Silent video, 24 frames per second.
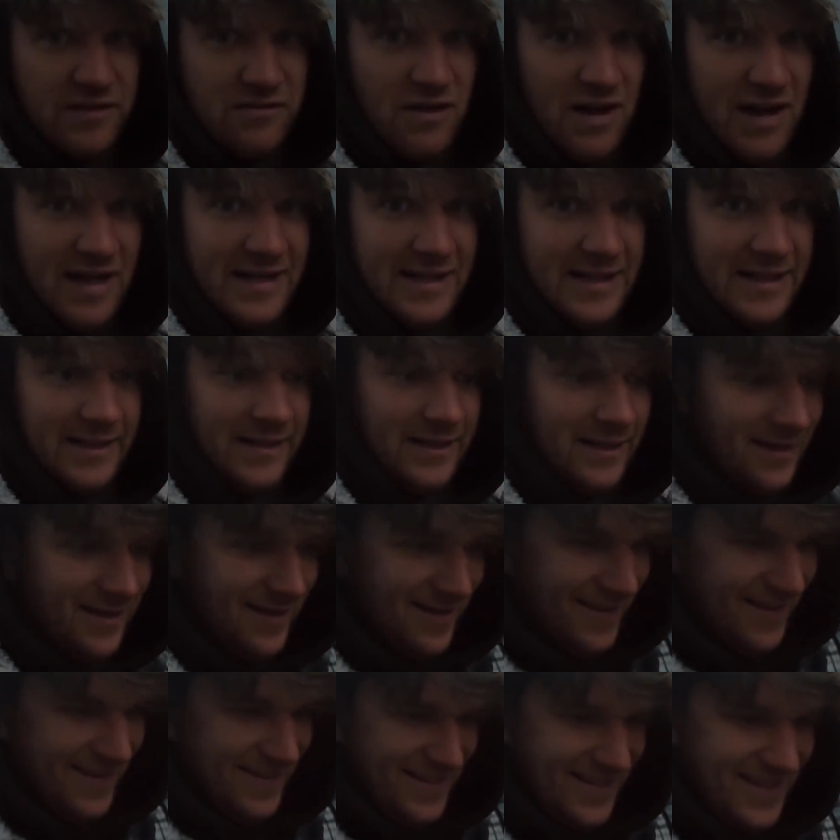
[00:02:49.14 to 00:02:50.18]
raining.
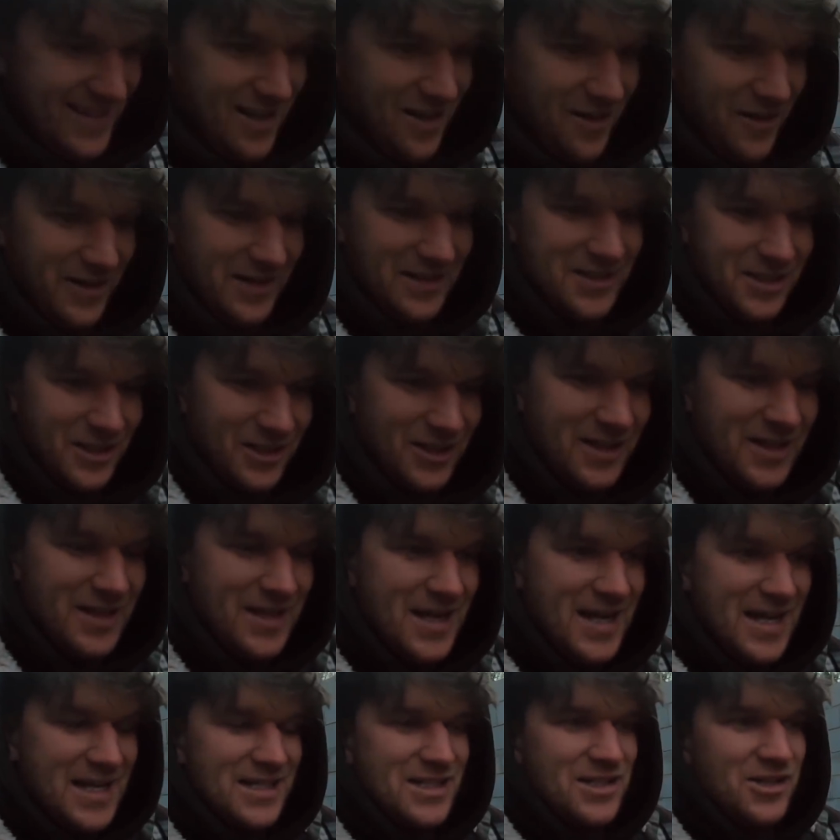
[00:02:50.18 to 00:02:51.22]
So
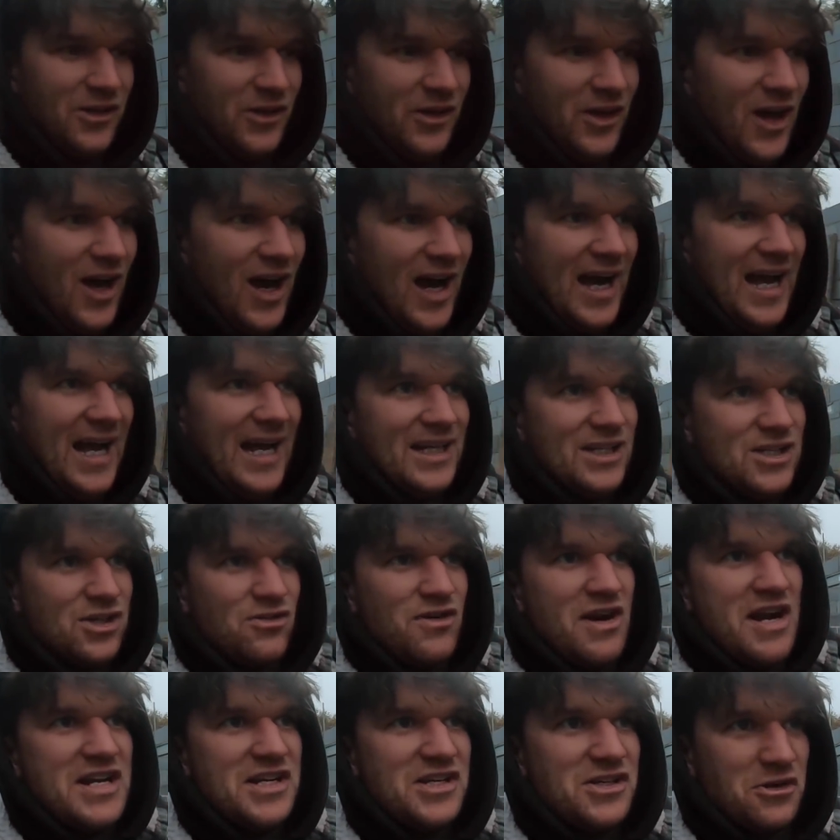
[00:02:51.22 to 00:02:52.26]
it's not like
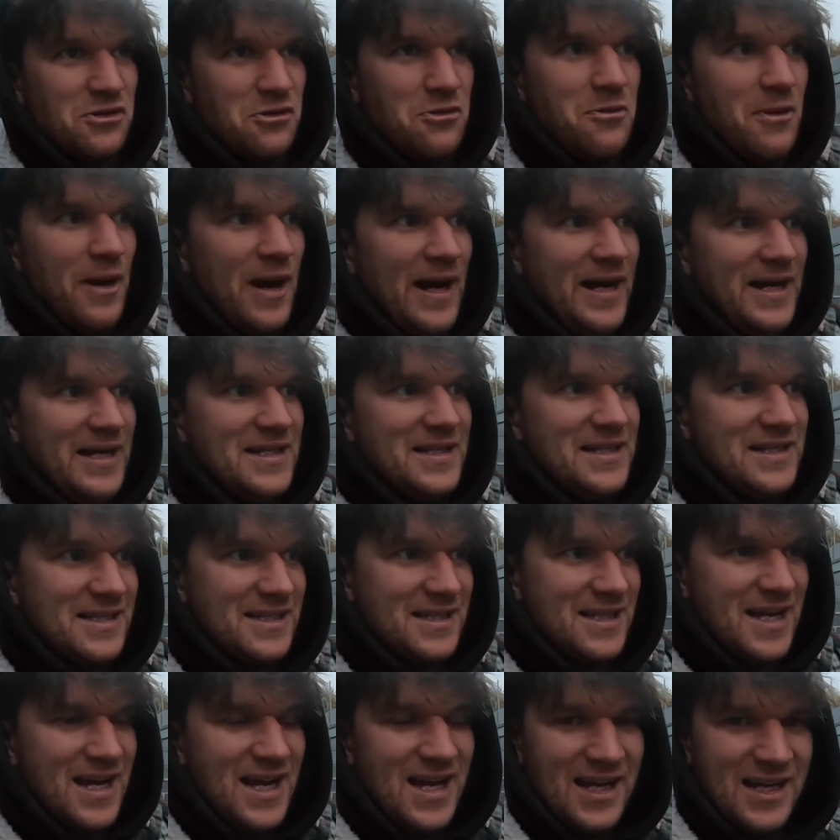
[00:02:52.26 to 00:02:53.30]
torrential, but it's
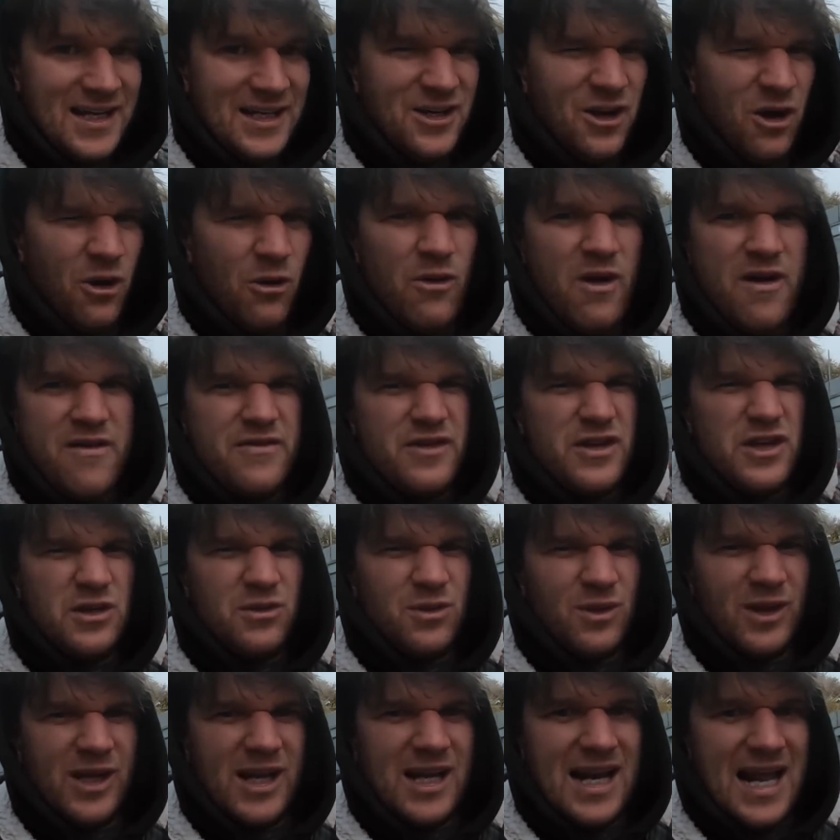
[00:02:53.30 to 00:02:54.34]
not wherever you'd
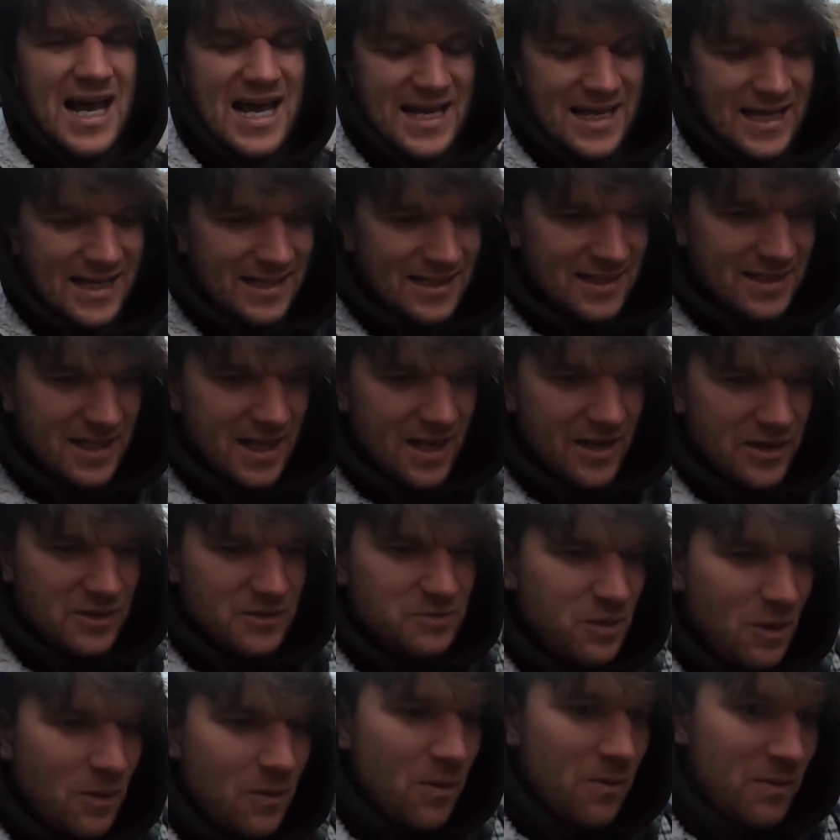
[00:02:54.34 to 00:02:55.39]
want to lay in. So it's
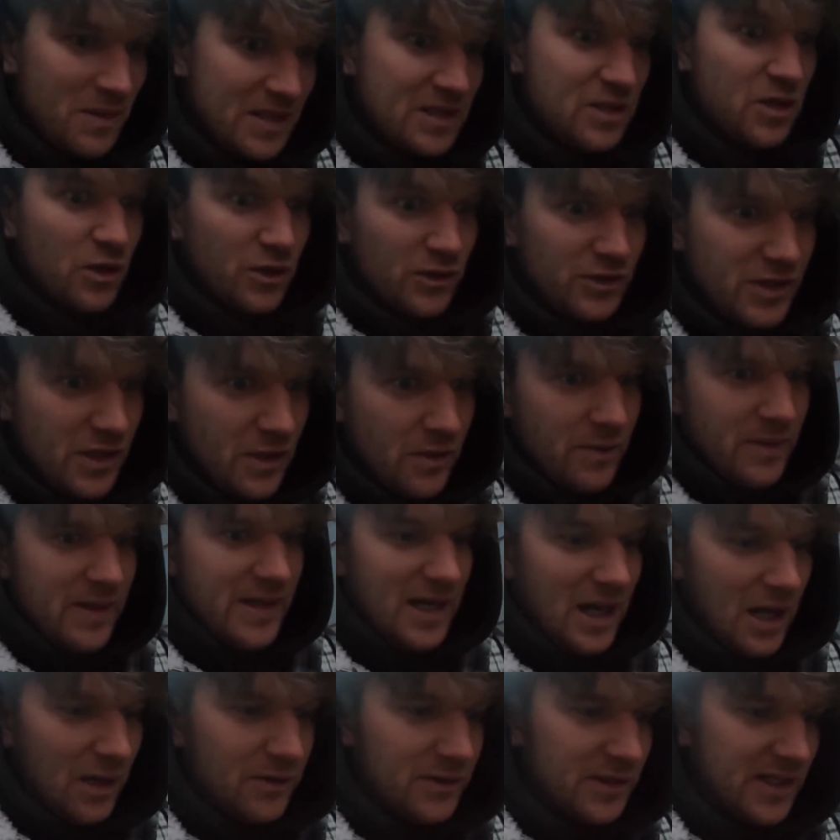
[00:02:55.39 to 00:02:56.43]
probably good that we're
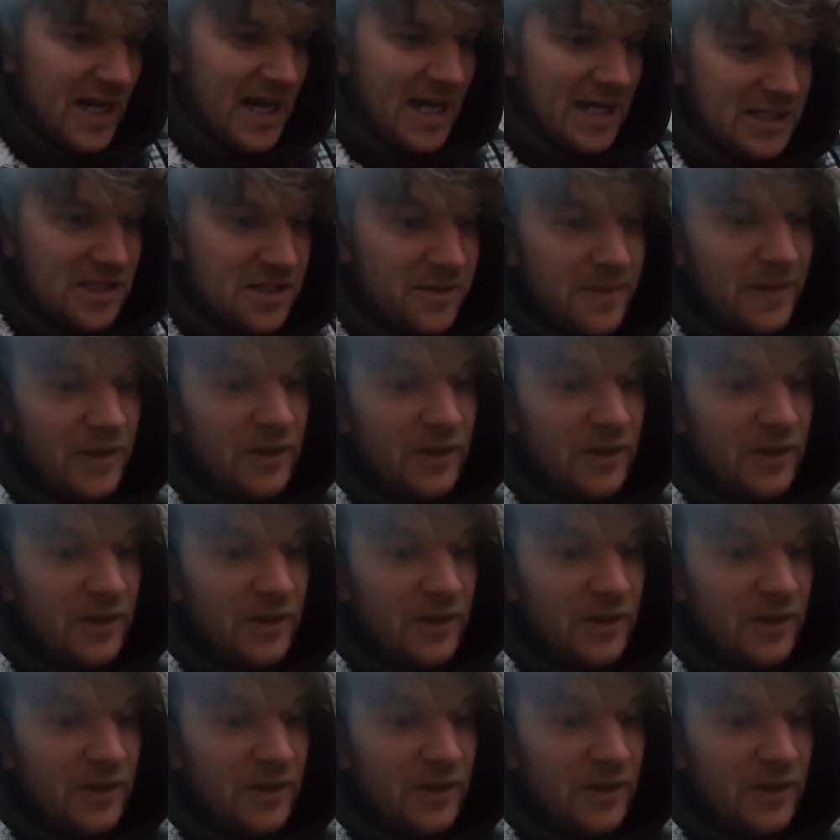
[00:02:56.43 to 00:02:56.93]
loading out, to be